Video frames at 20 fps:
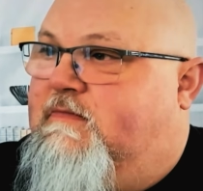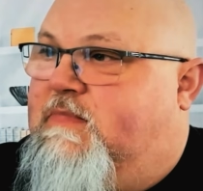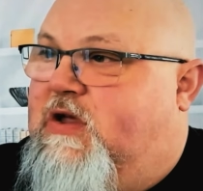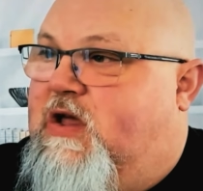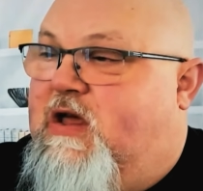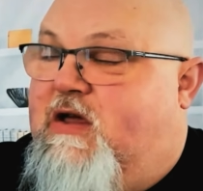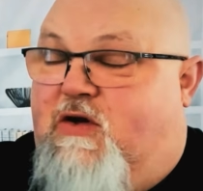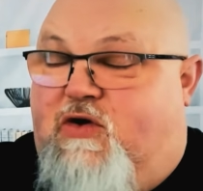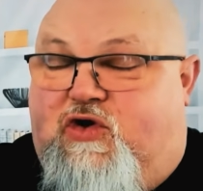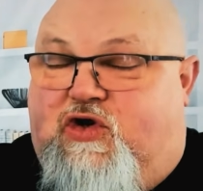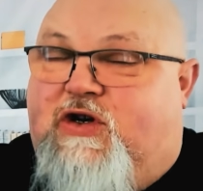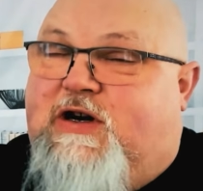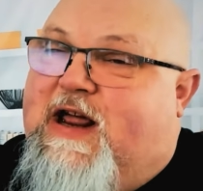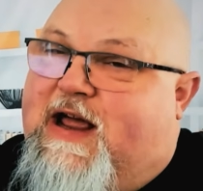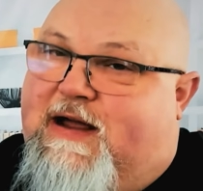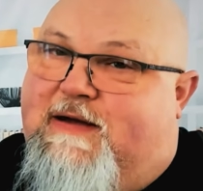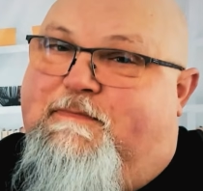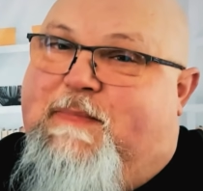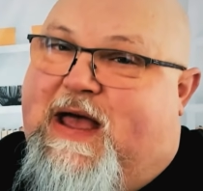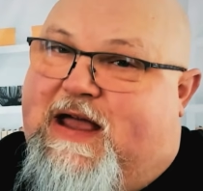You should
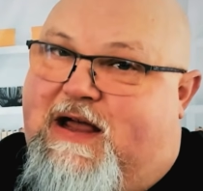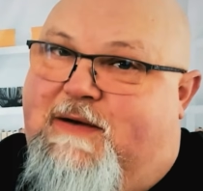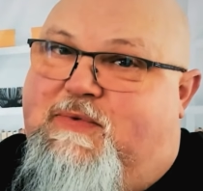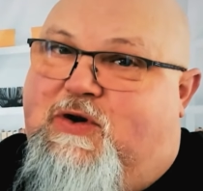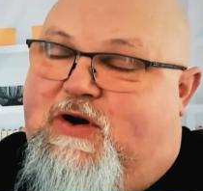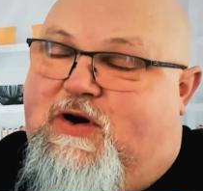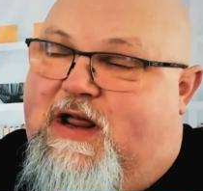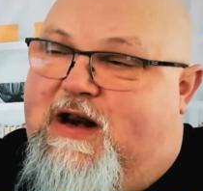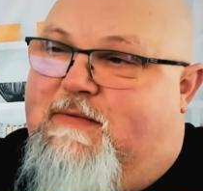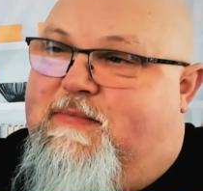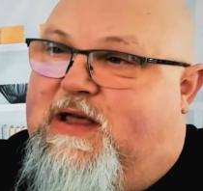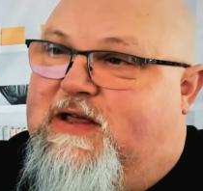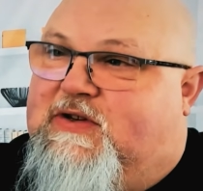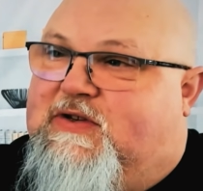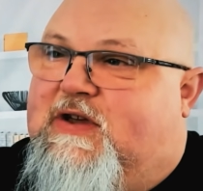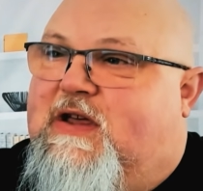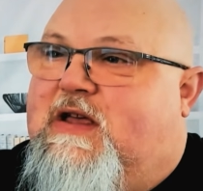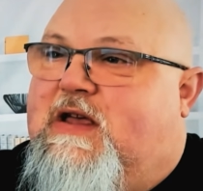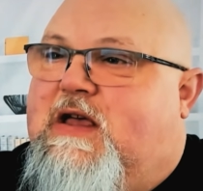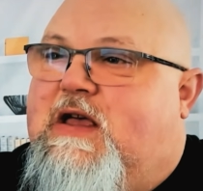back up your database.
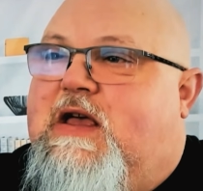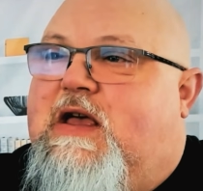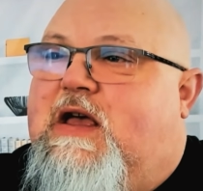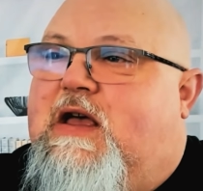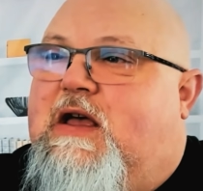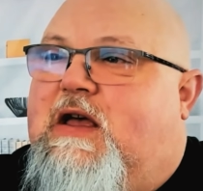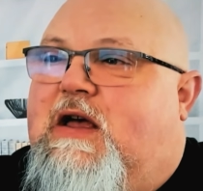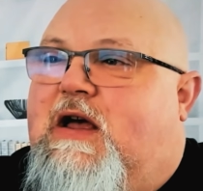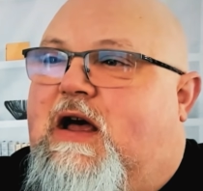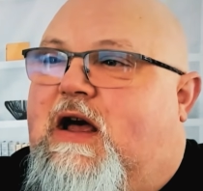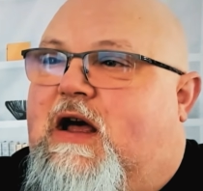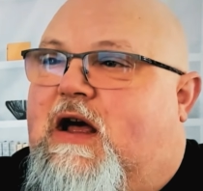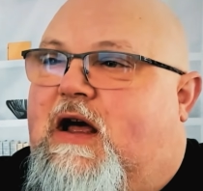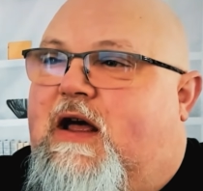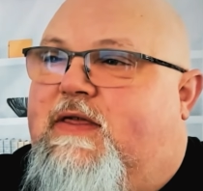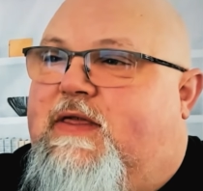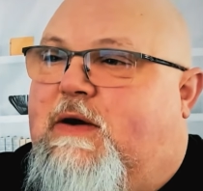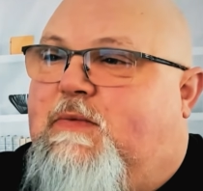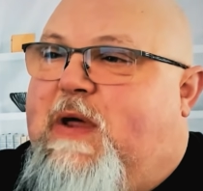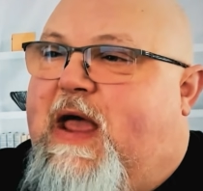
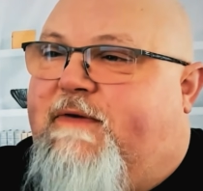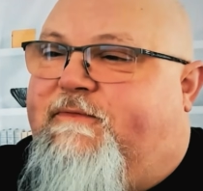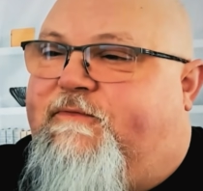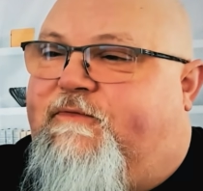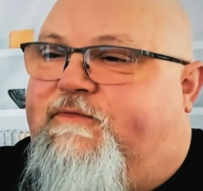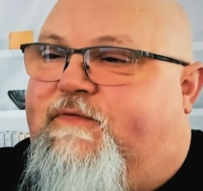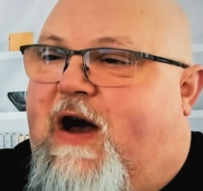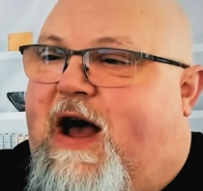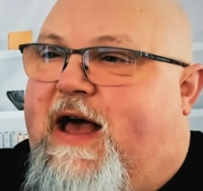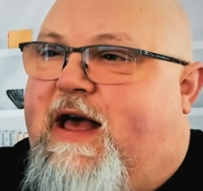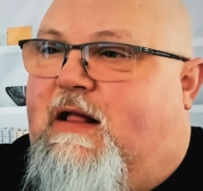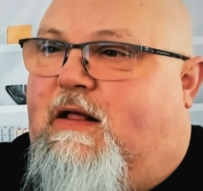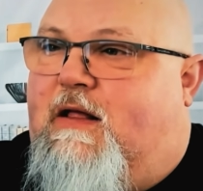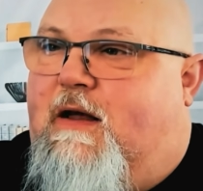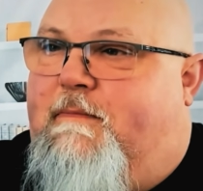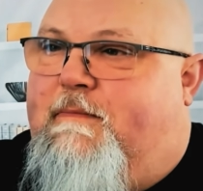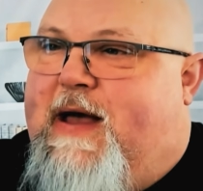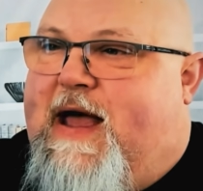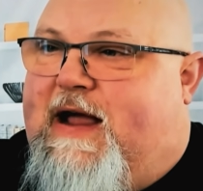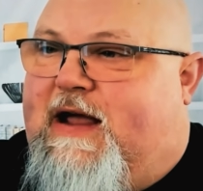Then we have file
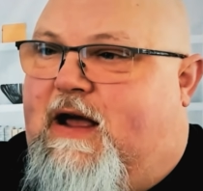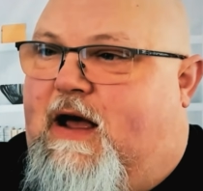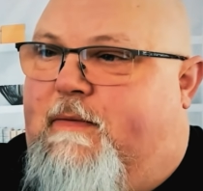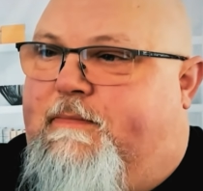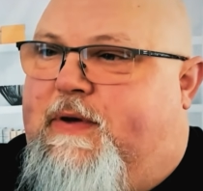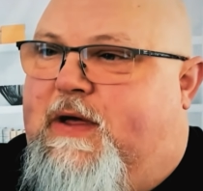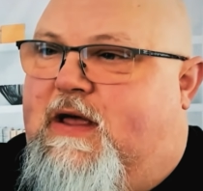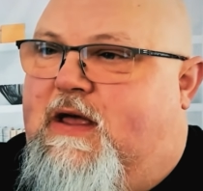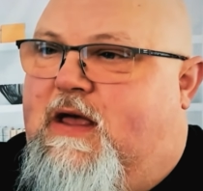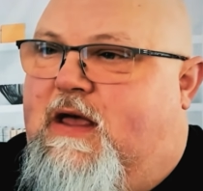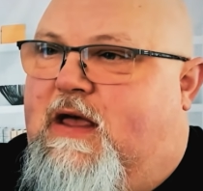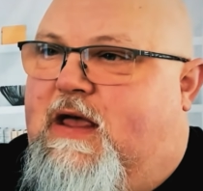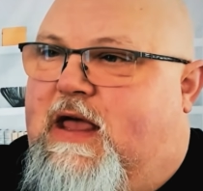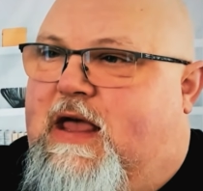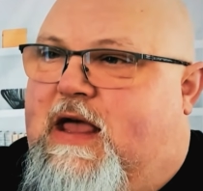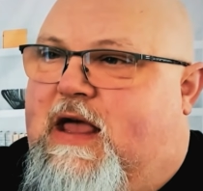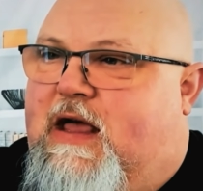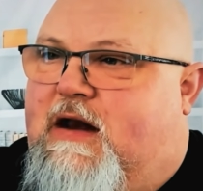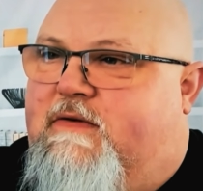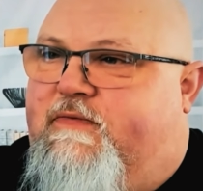backup.
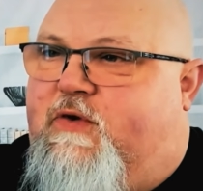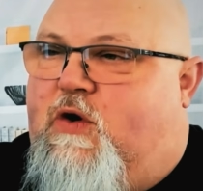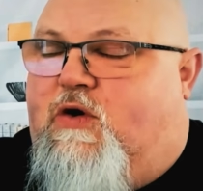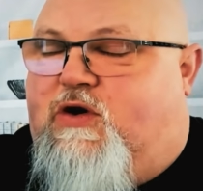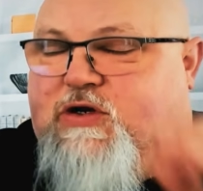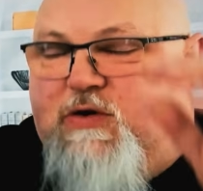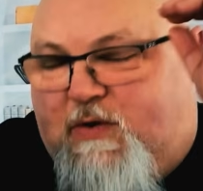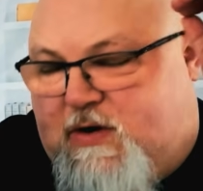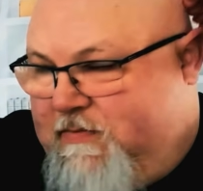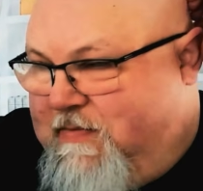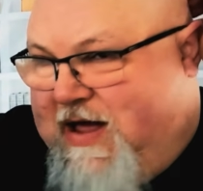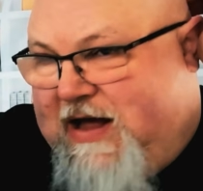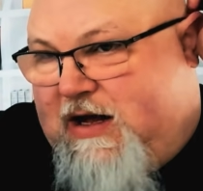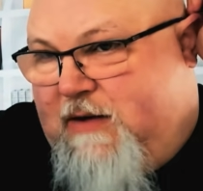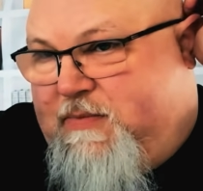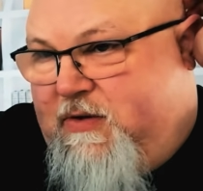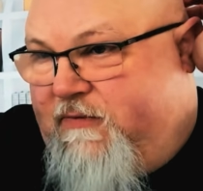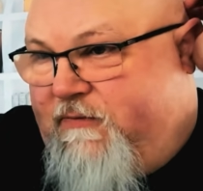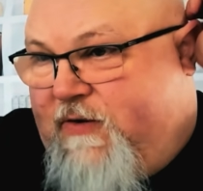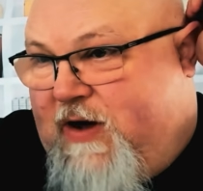And of course you want to back
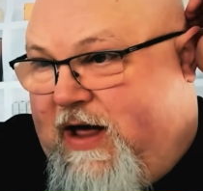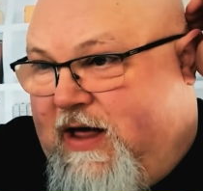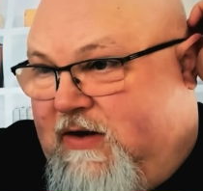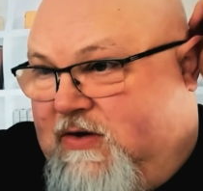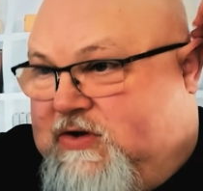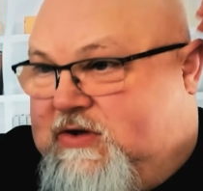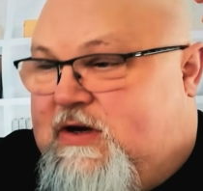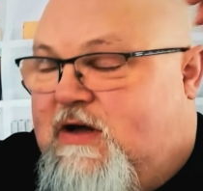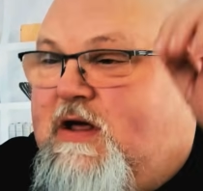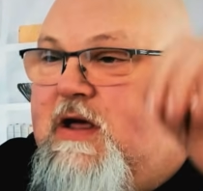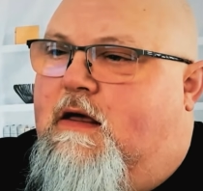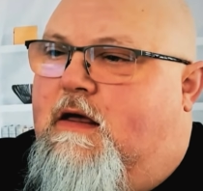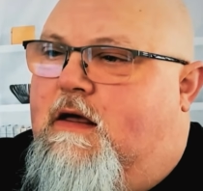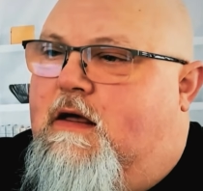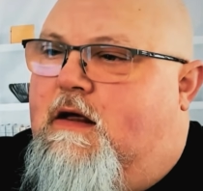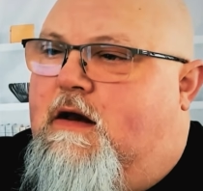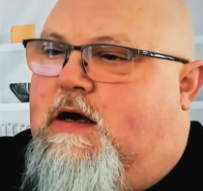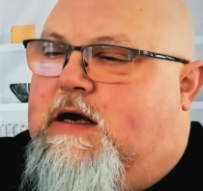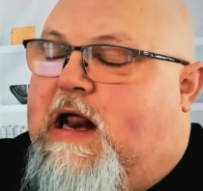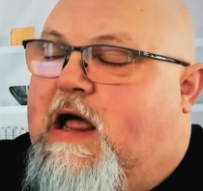up your files.
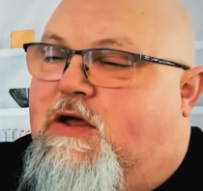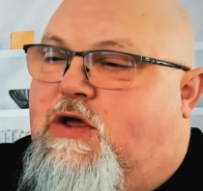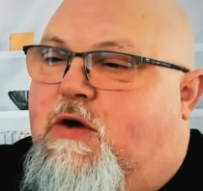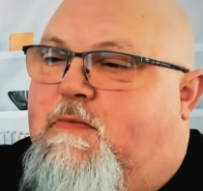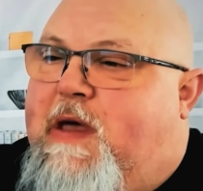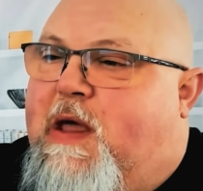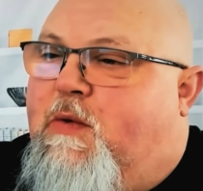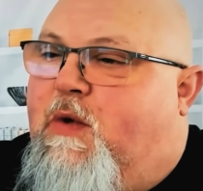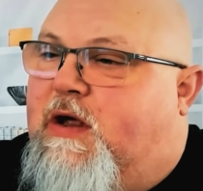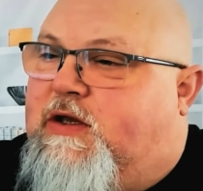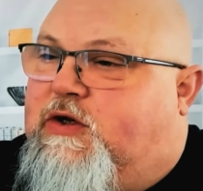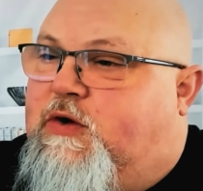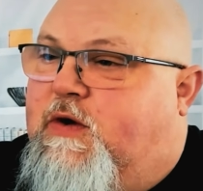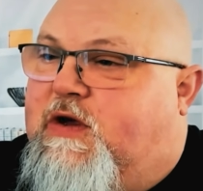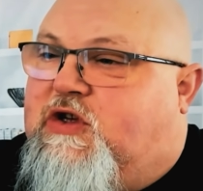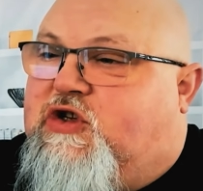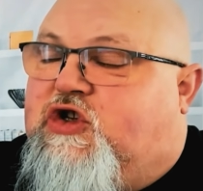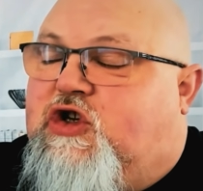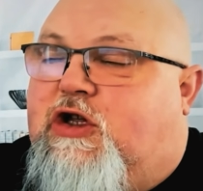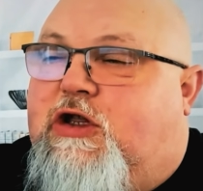Now you may want to
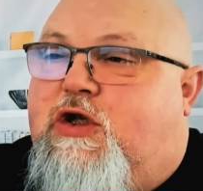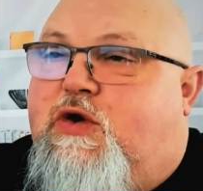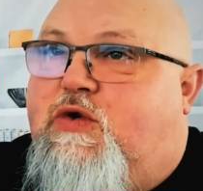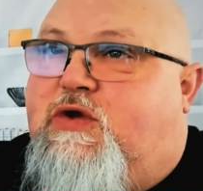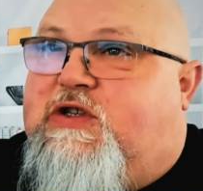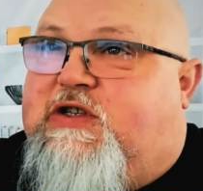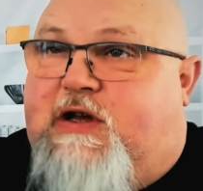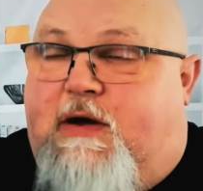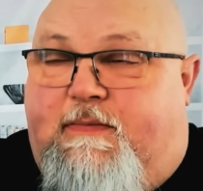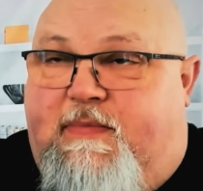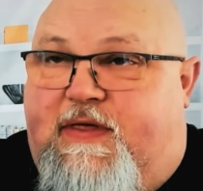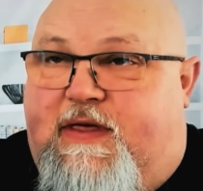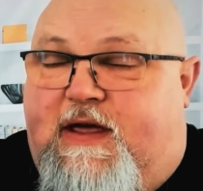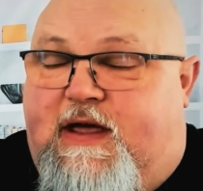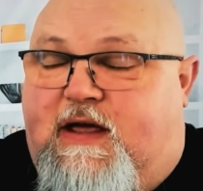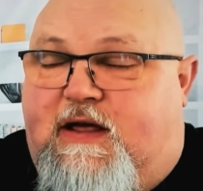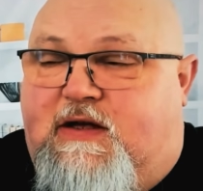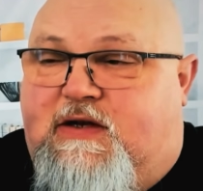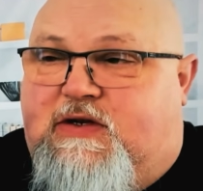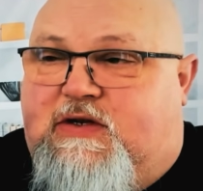exclude some
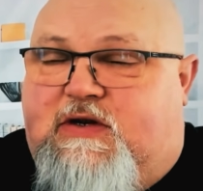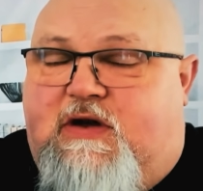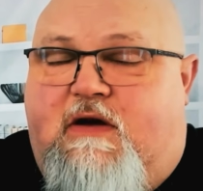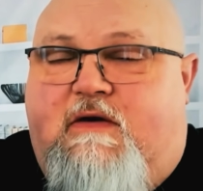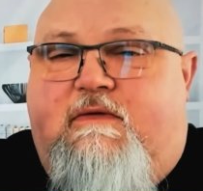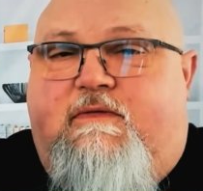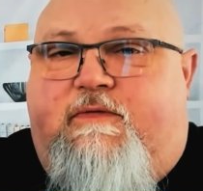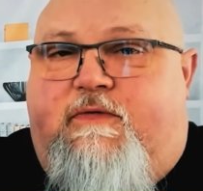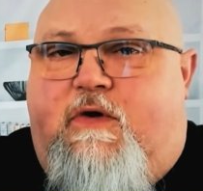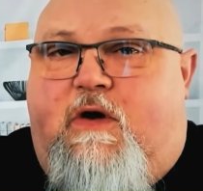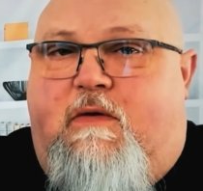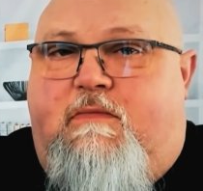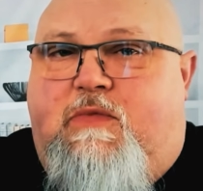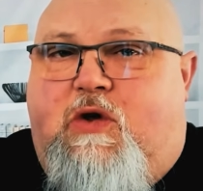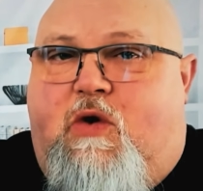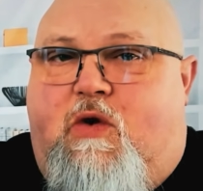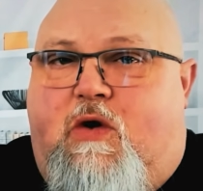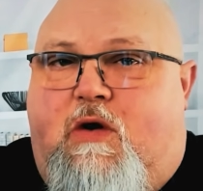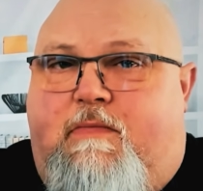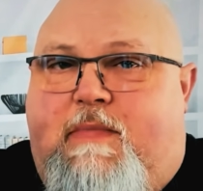things from
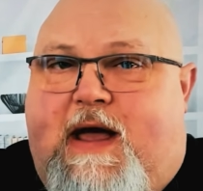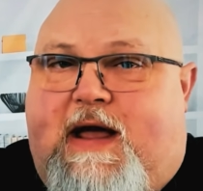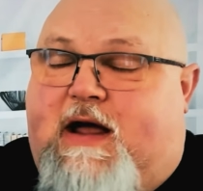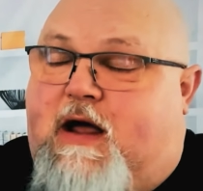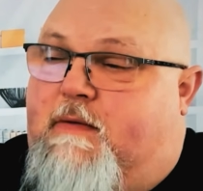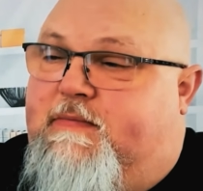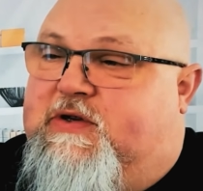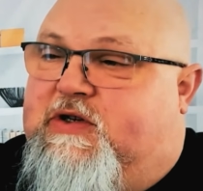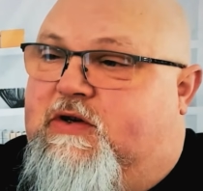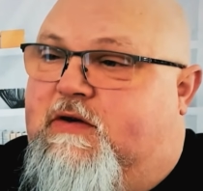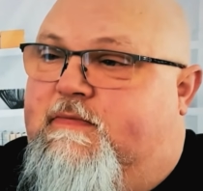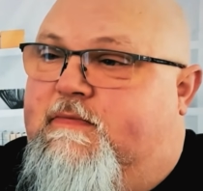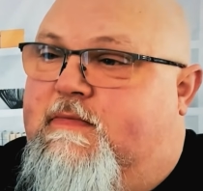your backups.